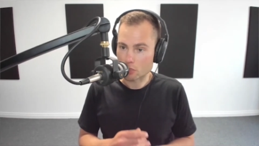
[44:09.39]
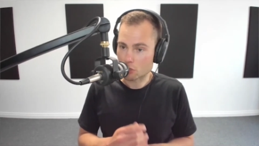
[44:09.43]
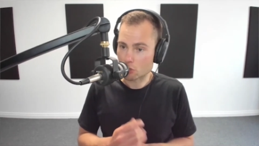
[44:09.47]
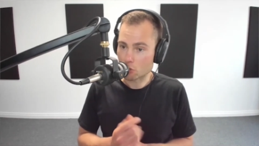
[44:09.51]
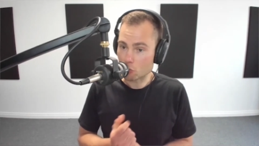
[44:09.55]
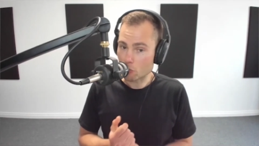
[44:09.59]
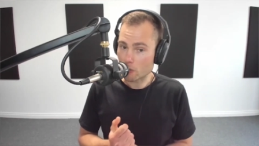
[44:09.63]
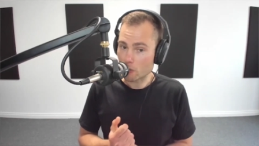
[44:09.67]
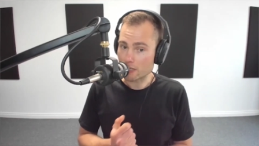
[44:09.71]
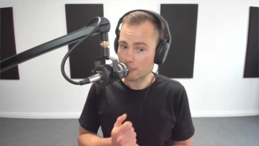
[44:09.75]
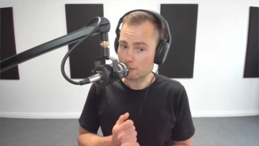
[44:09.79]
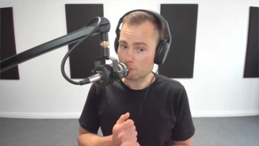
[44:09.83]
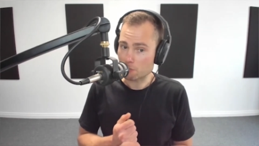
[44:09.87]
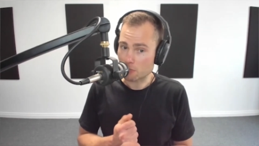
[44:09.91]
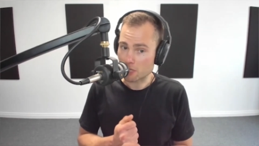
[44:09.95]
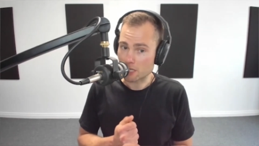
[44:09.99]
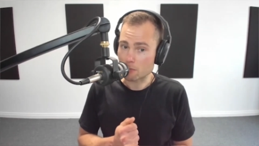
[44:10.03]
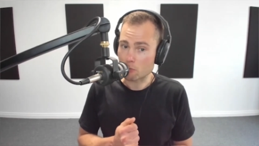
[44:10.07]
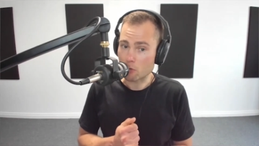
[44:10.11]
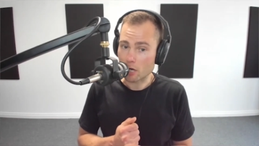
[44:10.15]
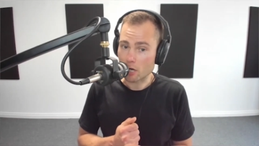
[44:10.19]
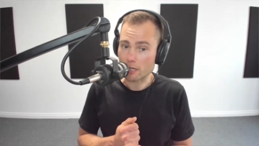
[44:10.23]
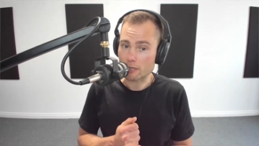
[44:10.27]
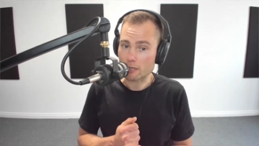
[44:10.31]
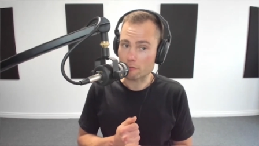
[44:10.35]

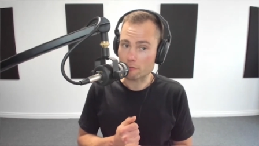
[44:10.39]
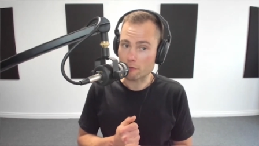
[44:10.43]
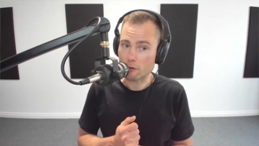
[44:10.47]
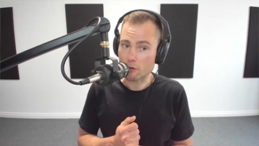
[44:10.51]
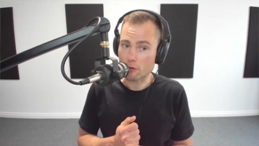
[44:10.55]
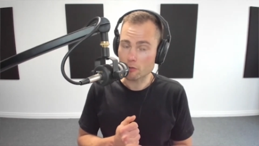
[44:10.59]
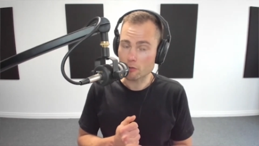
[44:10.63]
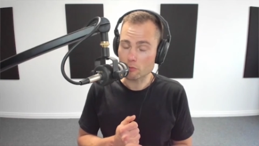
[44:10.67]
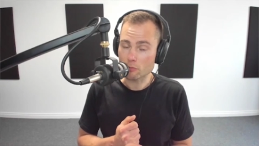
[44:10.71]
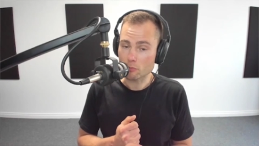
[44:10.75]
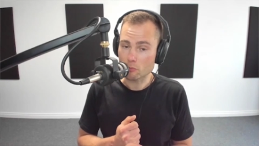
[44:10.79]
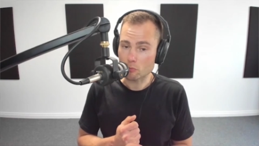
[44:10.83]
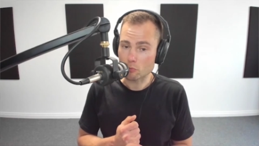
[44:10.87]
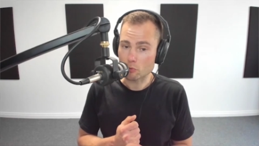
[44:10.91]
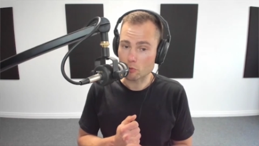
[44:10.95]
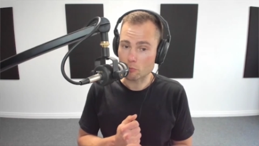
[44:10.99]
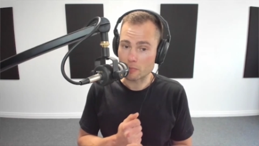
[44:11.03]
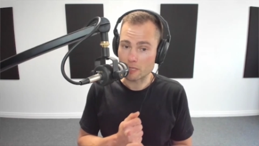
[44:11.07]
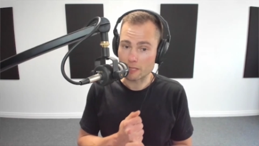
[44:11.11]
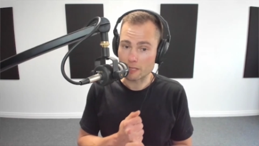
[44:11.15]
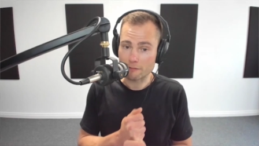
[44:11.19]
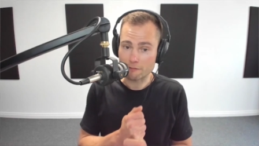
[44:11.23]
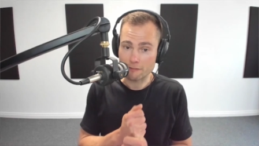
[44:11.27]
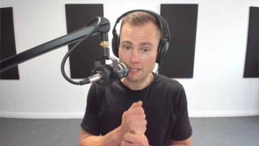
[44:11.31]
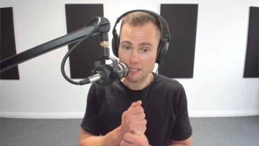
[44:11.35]
USB microphone would
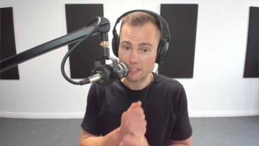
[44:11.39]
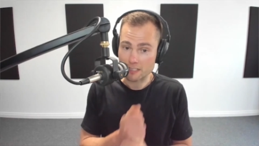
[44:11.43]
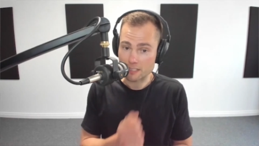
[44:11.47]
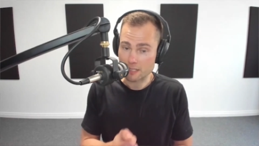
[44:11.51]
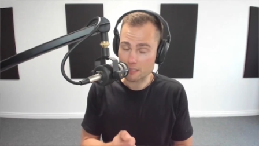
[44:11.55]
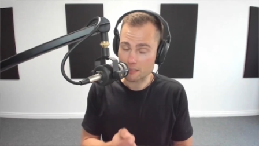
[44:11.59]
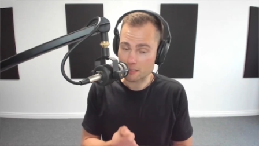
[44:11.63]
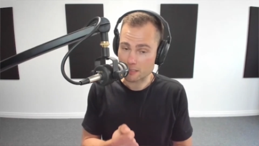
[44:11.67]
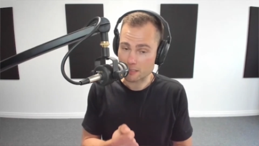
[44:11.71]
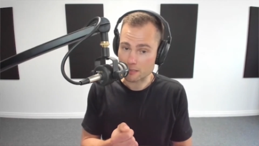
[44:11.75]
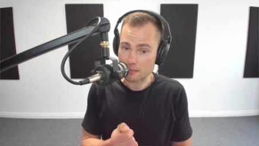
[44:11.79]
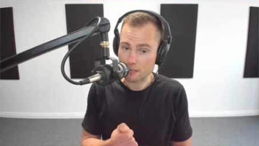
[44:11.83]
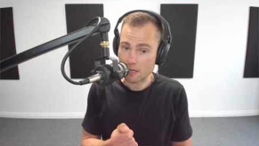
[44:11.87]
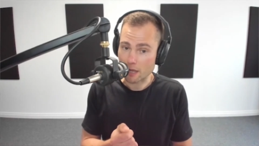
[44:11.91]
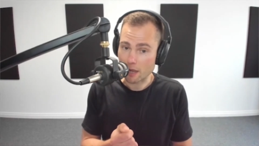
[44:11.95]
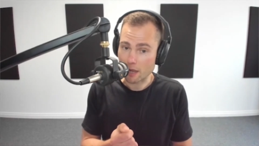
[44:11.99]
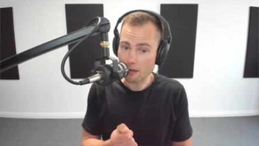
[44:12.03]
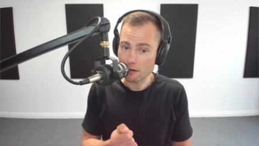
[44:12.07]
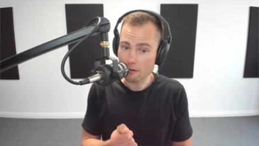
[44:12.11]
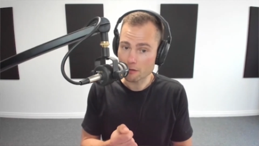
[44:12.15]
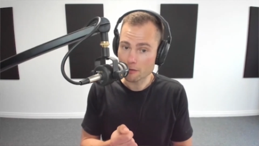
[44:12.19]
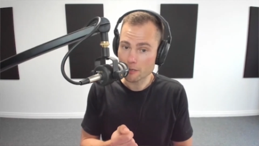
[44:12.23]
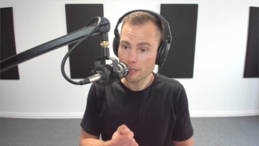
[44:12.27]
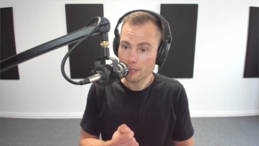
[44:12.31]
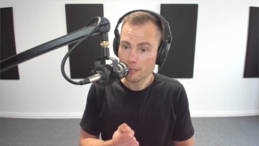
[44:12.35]
be a fantastic
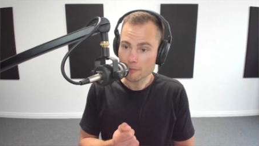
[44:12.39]
start.